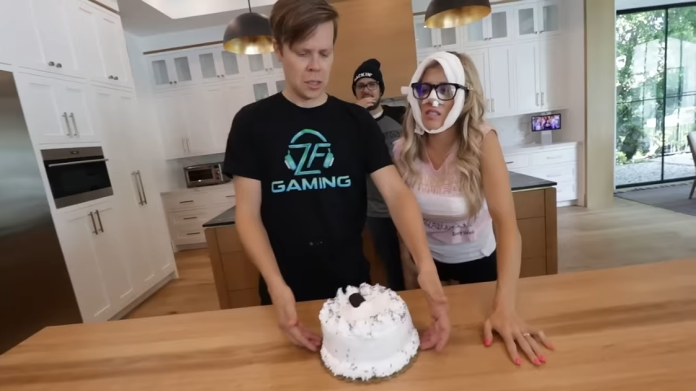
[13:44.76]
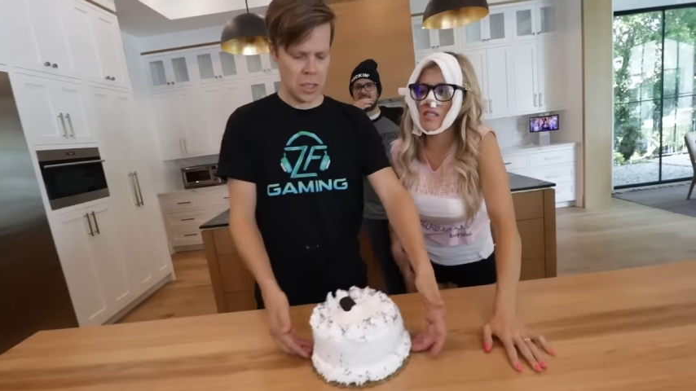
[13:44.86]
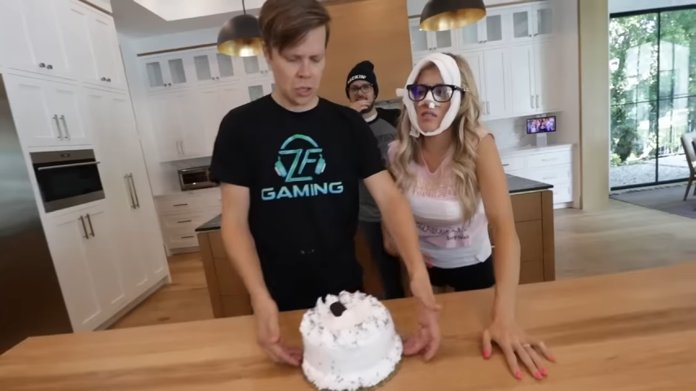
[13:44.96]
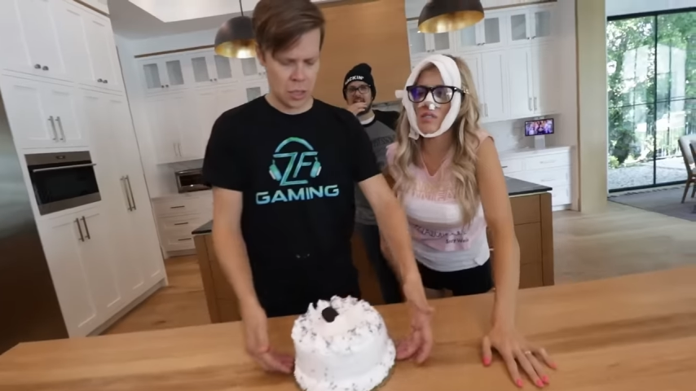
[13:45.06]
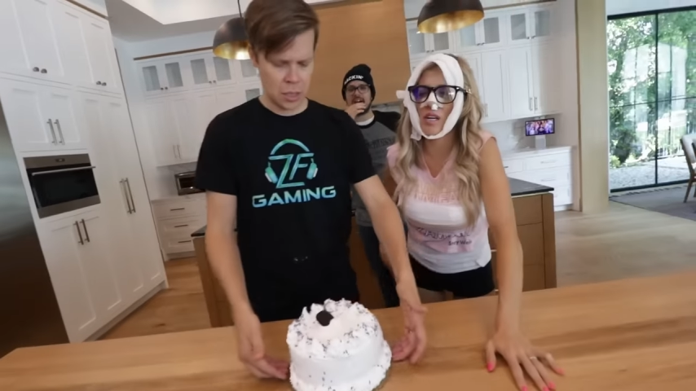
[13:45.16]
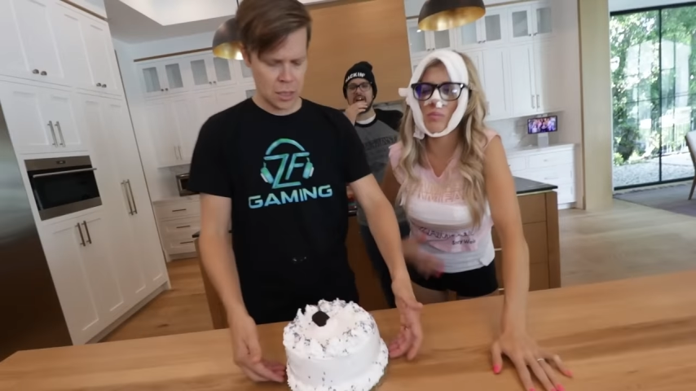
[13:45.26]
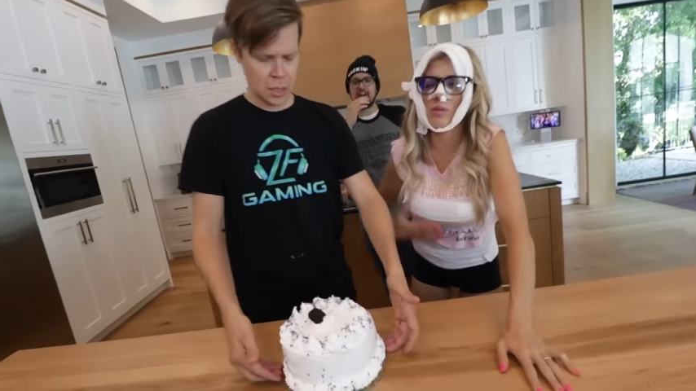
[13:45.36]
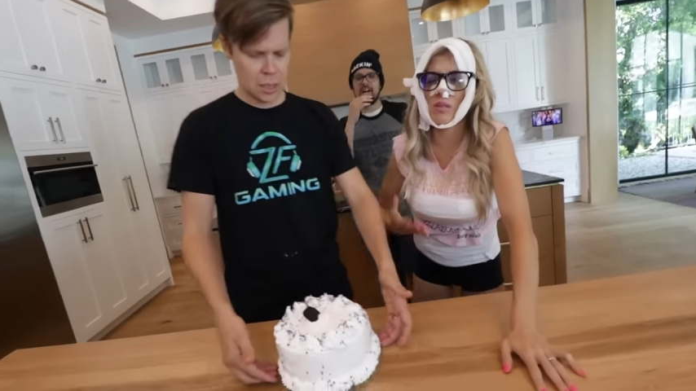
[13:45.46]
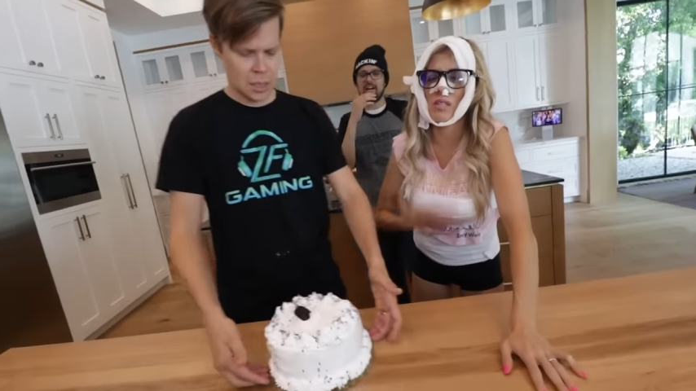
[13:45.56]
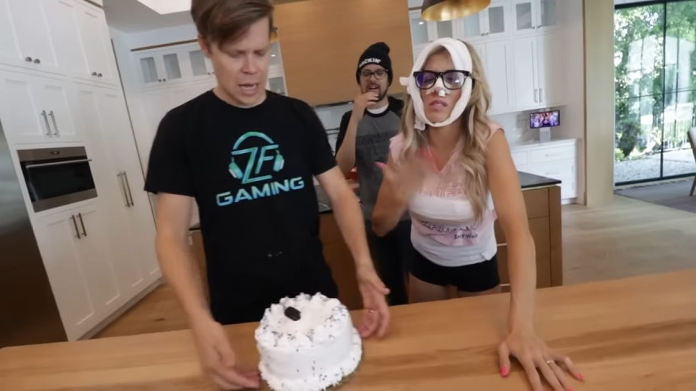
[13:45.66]
Speaker 1: delicious Can you tell
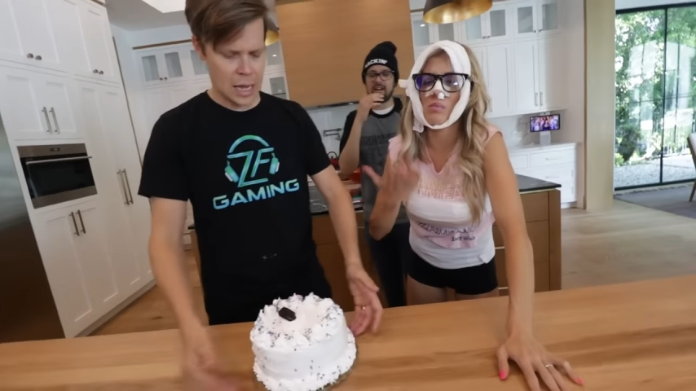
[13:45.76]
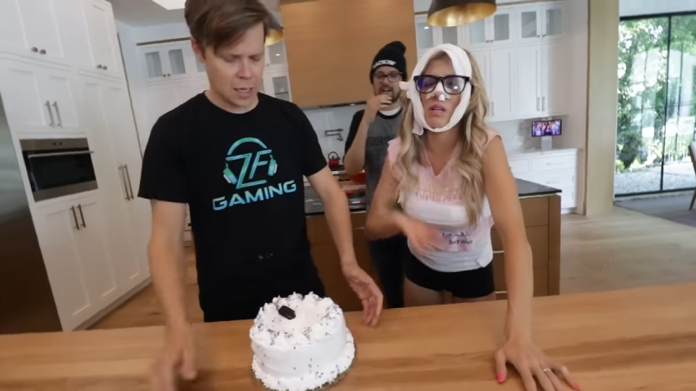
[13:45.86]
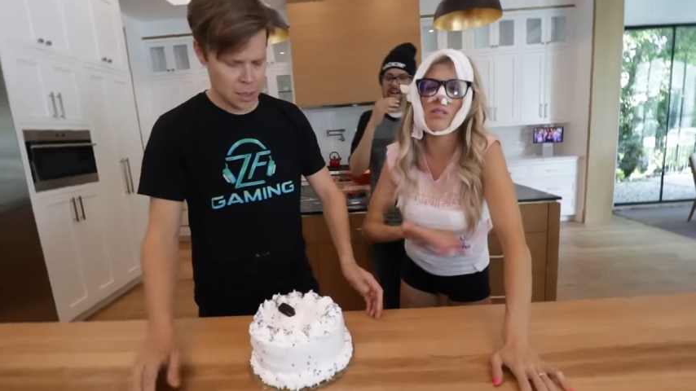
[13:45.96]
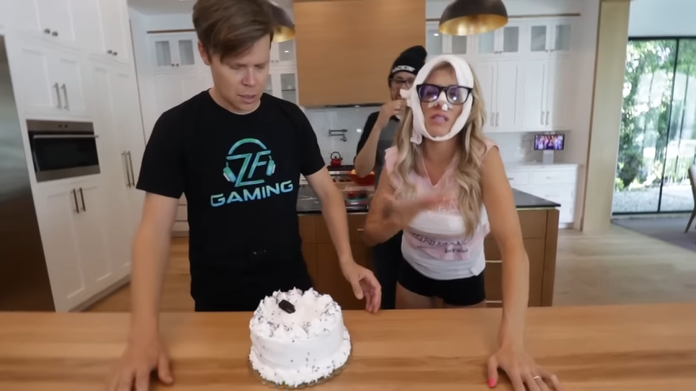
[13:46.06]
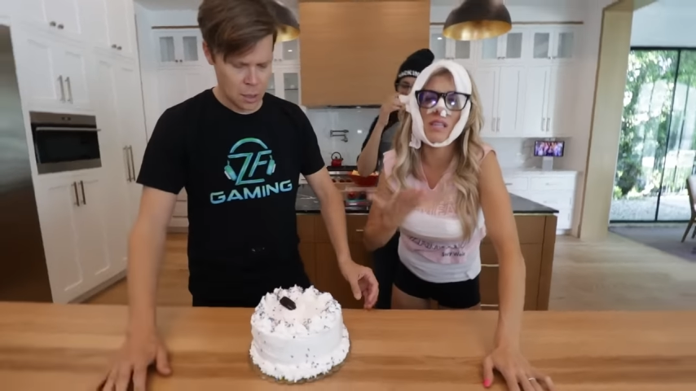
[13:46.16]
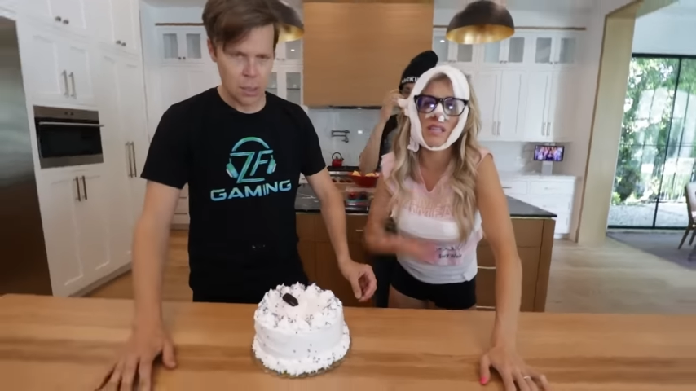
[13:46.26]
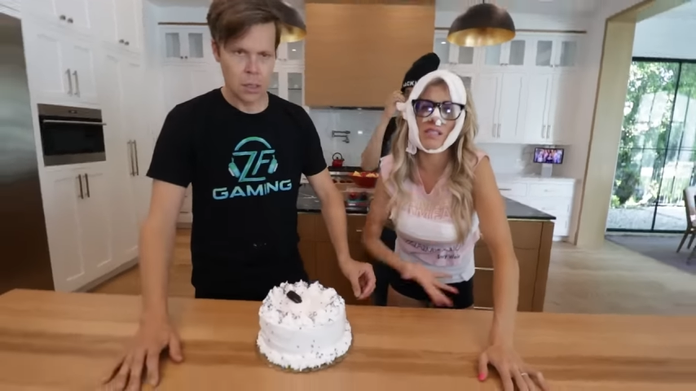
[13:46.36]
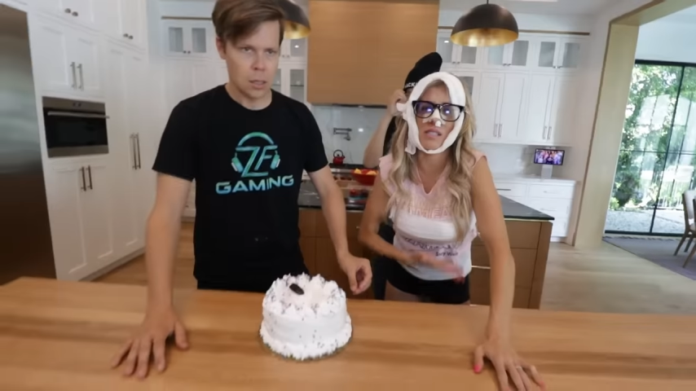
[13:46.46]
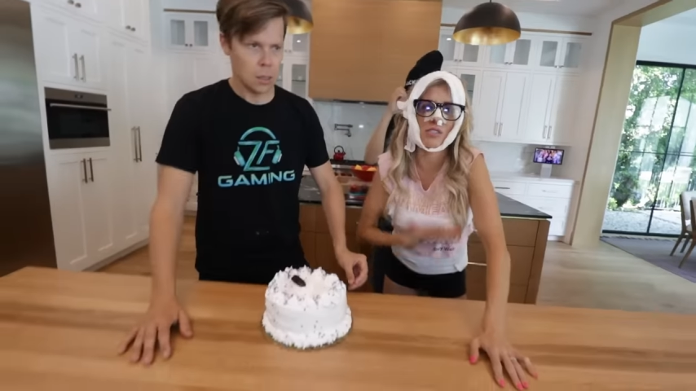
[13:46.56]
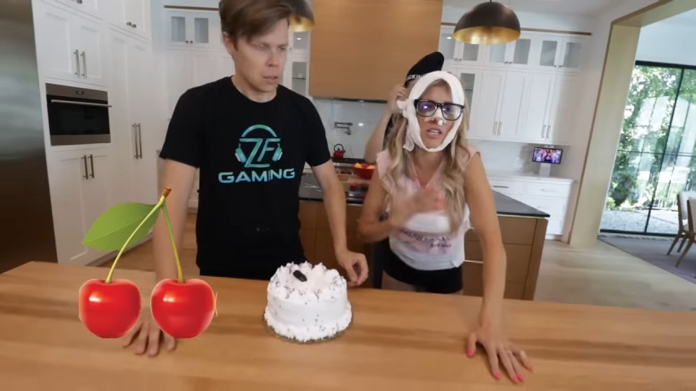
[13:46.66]
me what it cake. smells like?
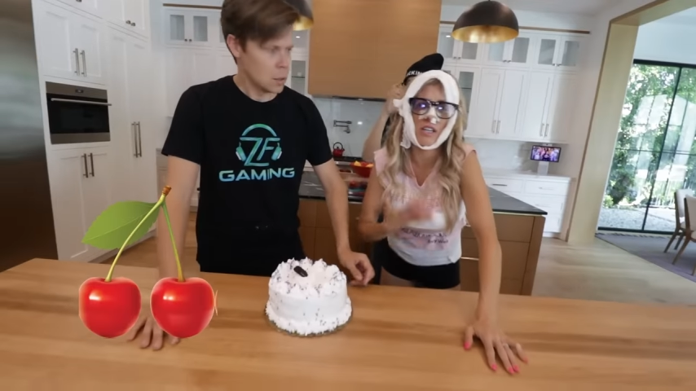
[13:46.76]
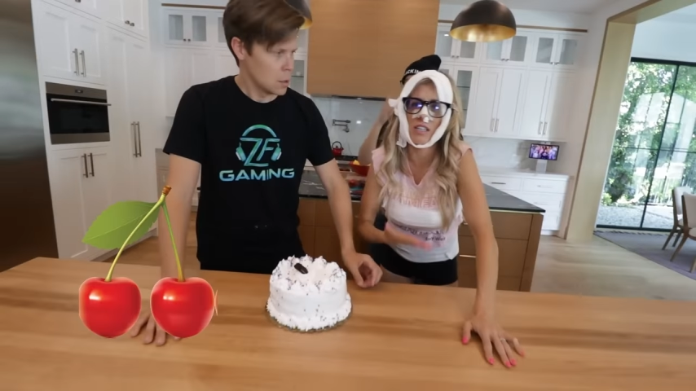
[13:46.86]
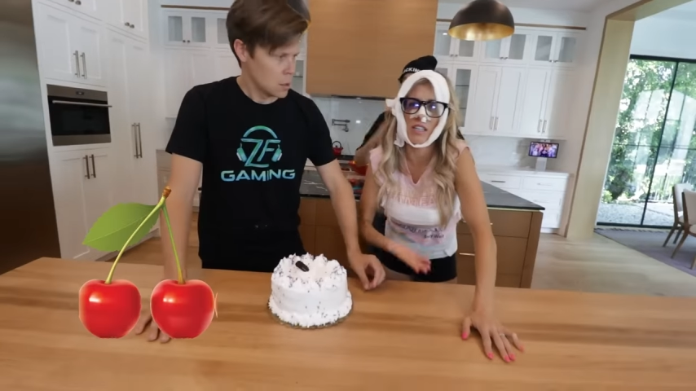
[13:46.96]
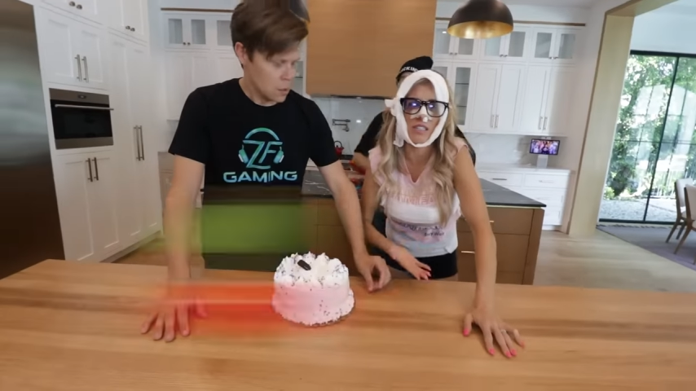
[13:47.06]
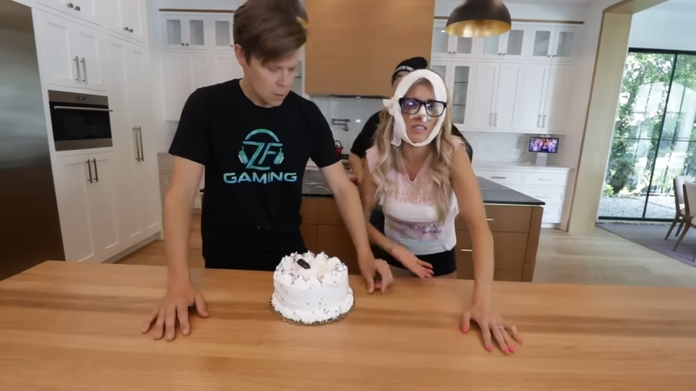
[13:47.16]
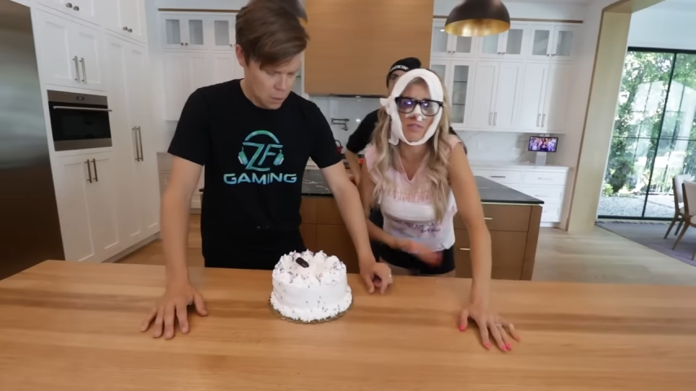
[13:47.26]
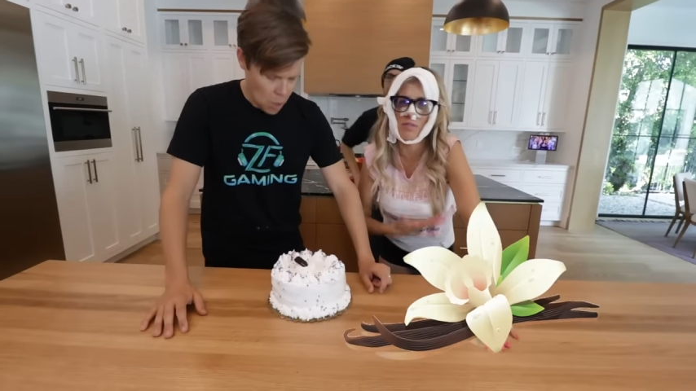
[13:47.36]
Is it cherry? Is it